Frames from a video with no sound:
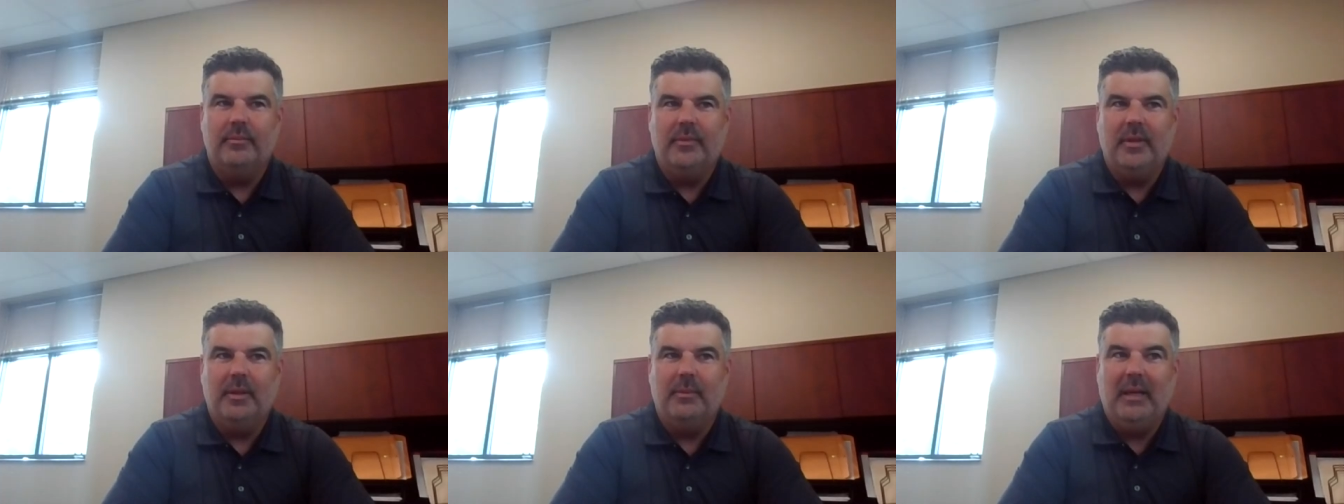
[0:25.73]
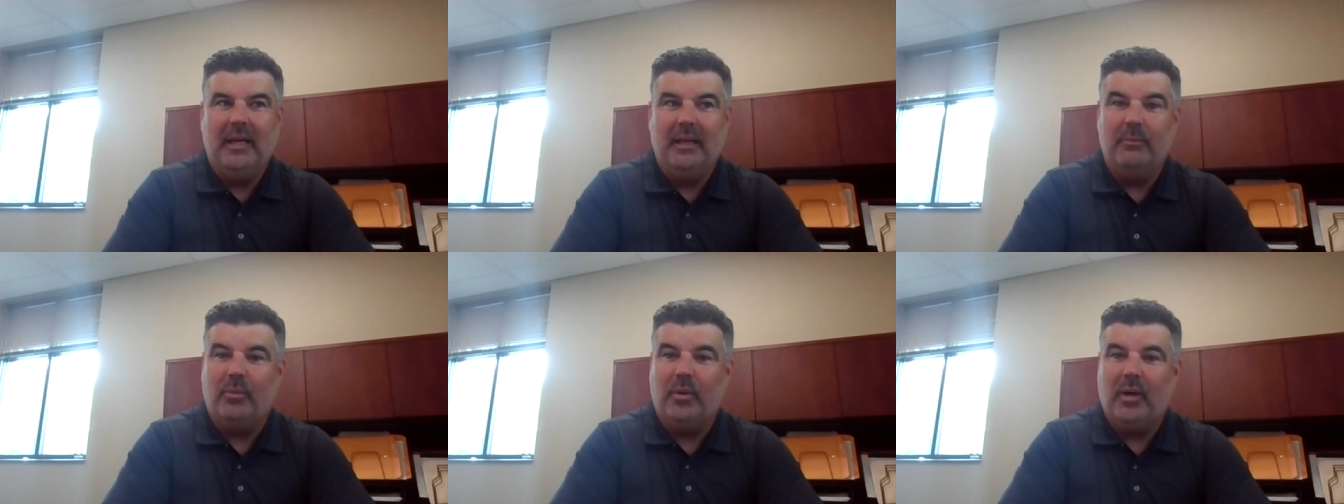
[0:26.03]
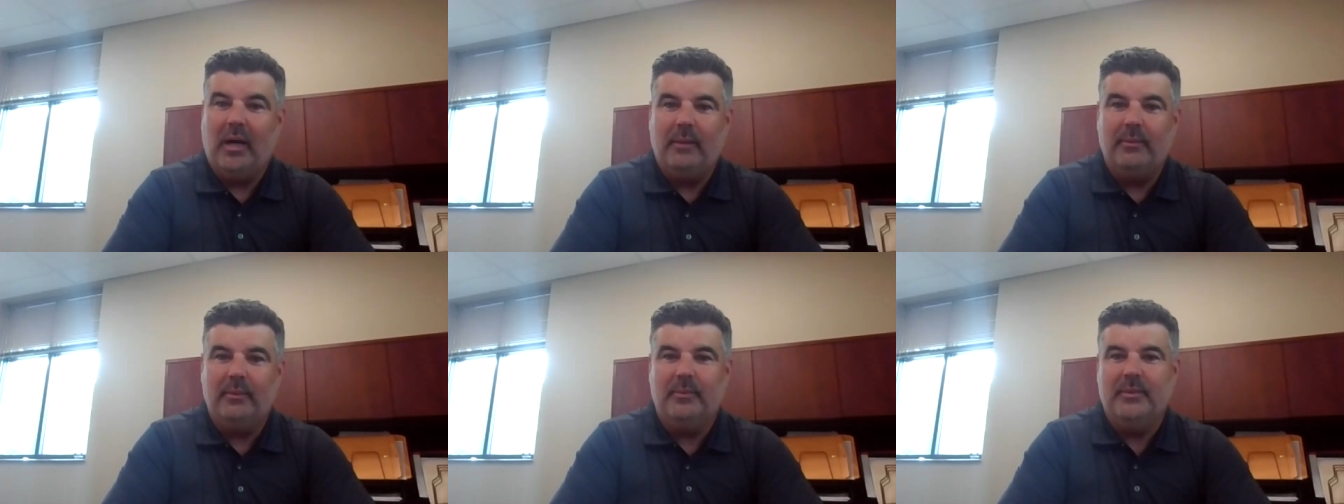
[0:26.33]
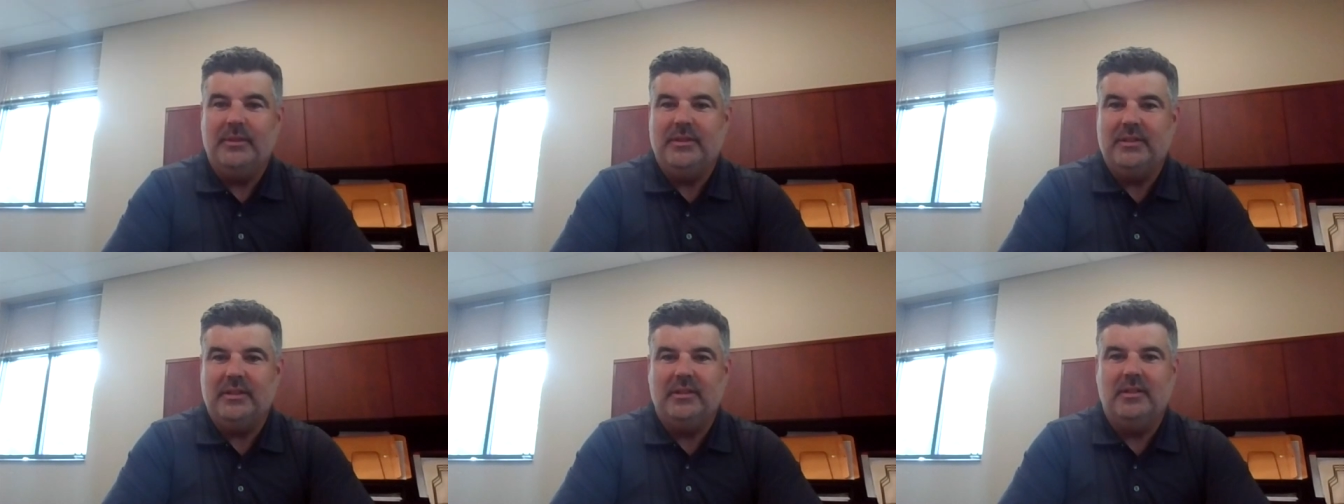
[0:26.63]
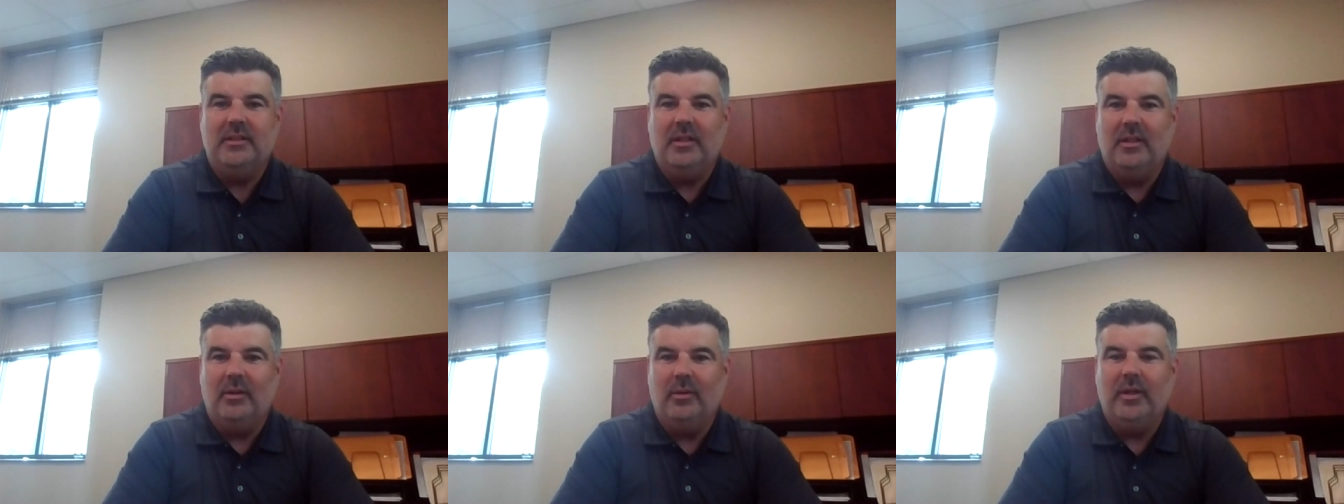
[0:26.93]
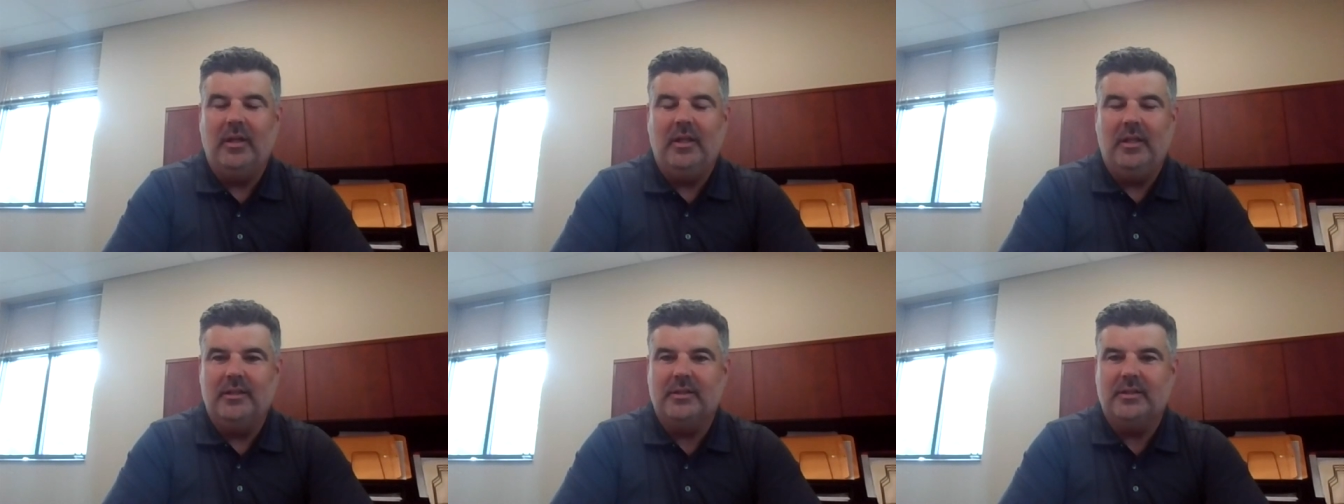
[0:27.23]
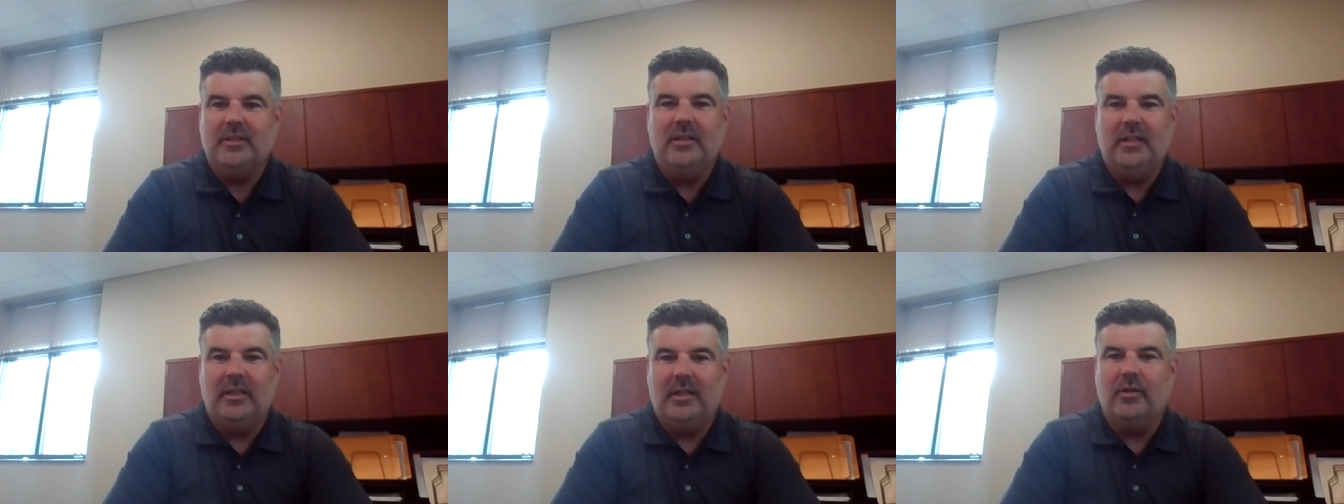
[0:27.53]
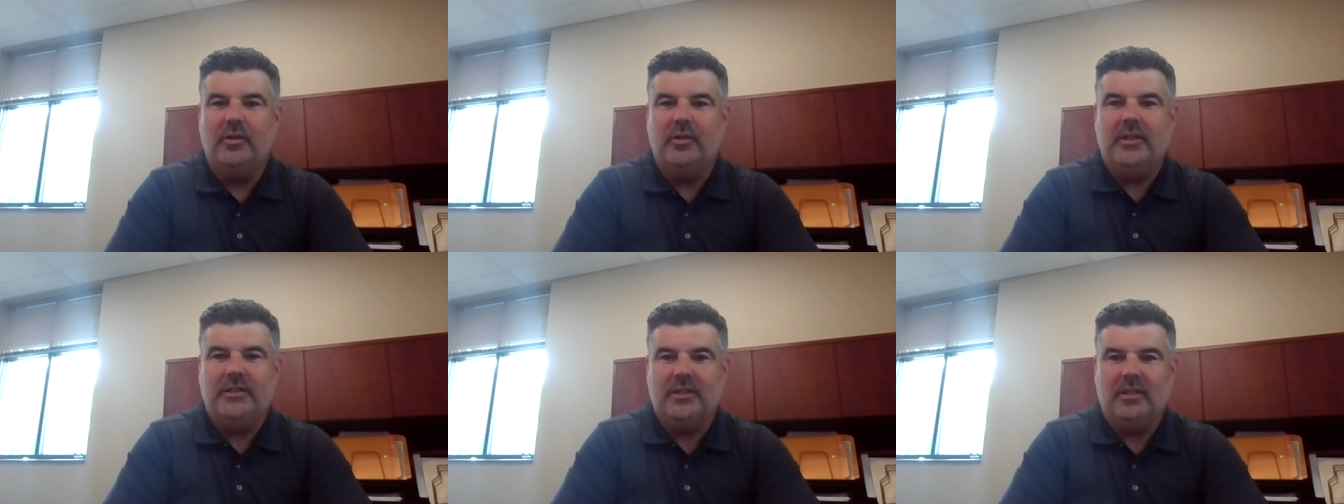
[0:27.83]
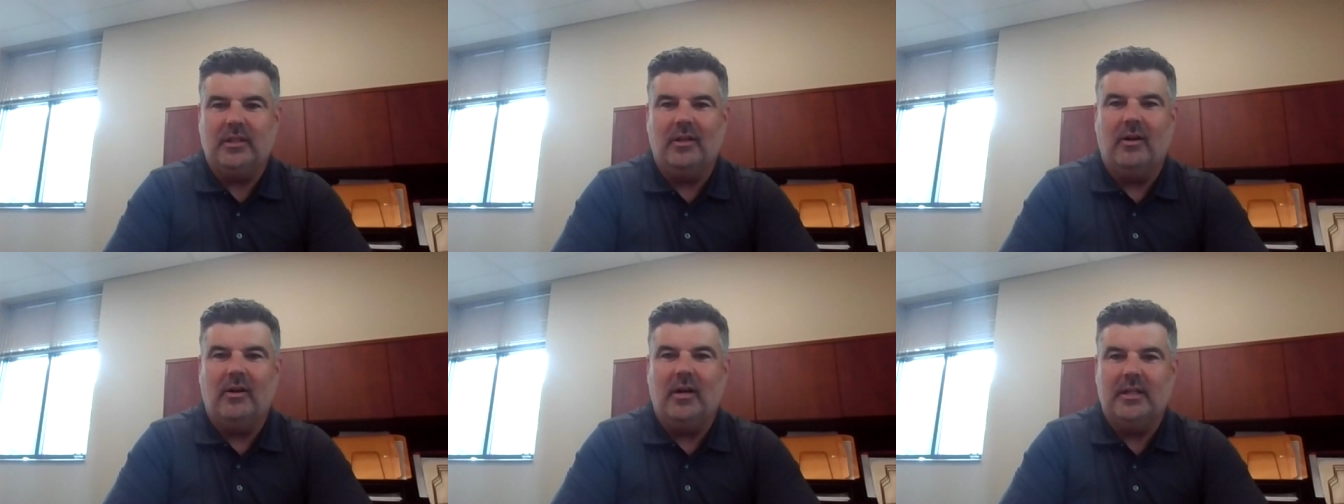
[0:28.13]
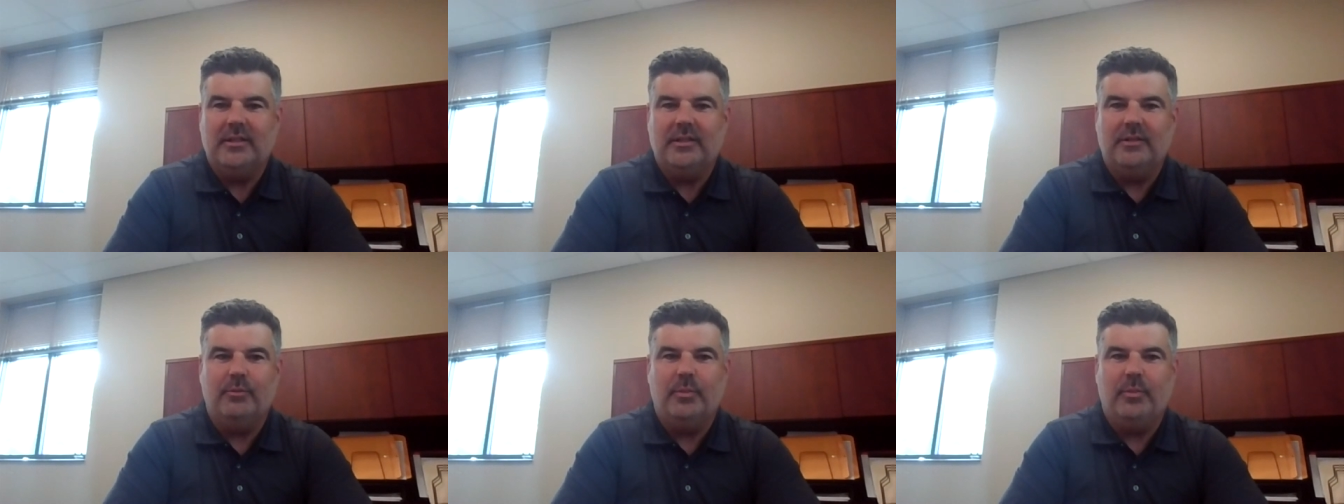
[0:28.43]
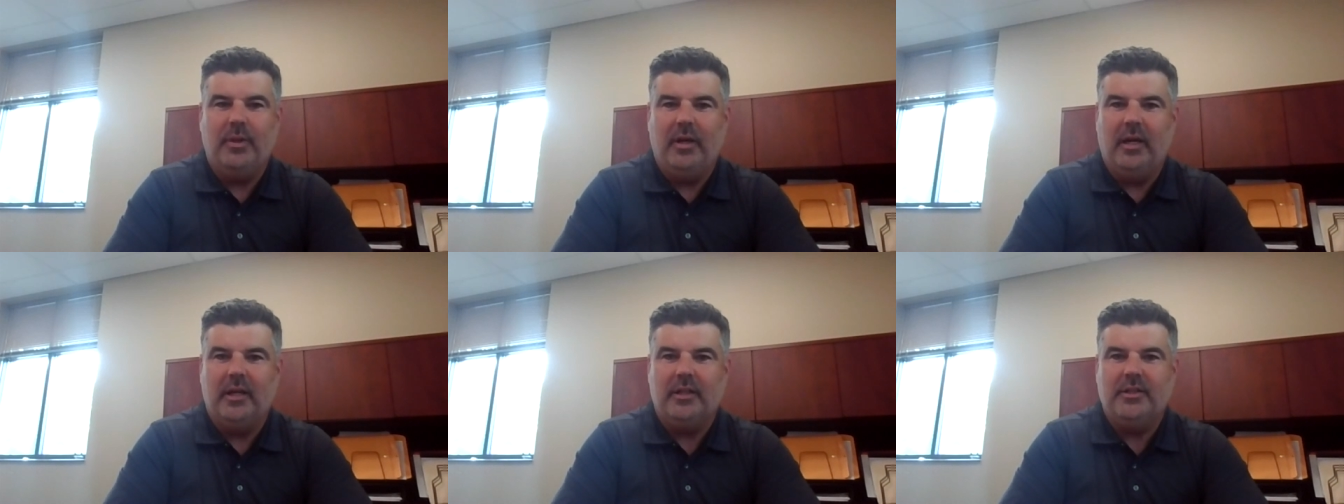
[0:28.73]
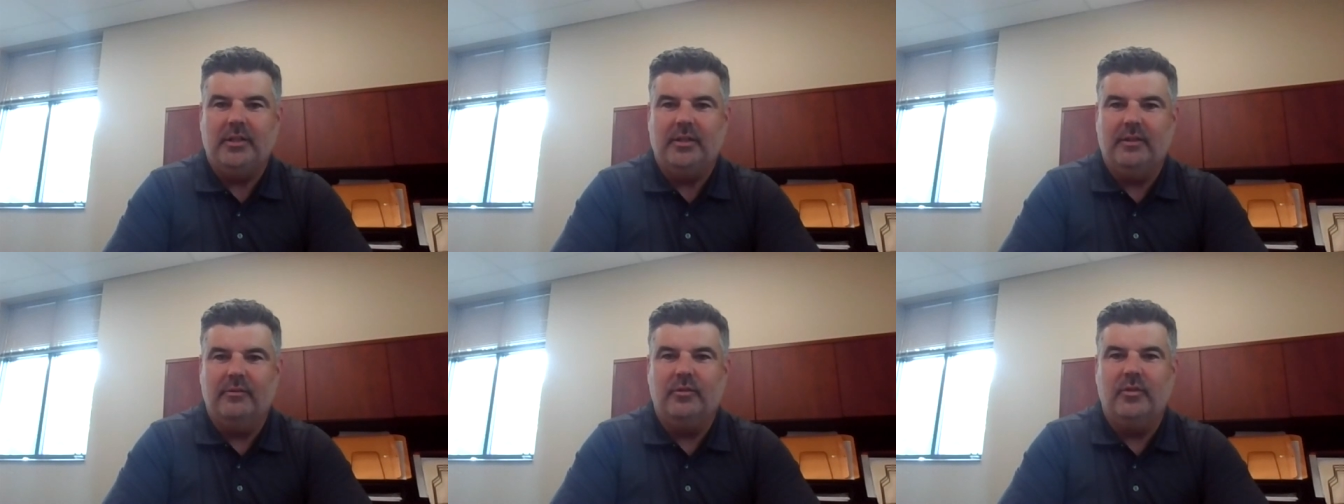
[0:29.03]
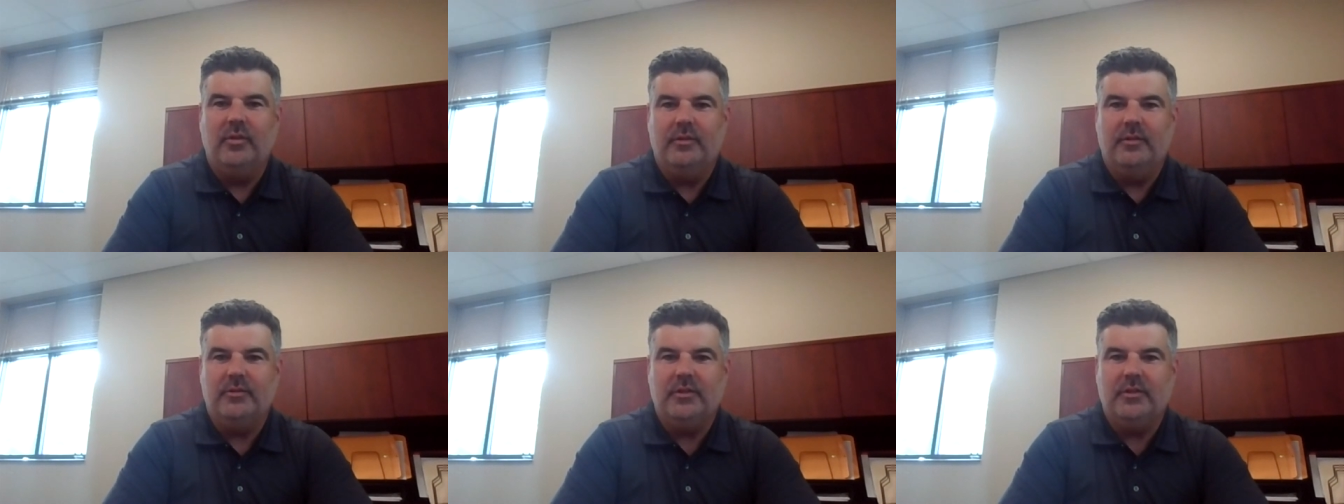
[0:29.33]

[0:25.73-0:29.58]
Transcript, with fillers: the main problem is that you know it's going to increase the cost of production of,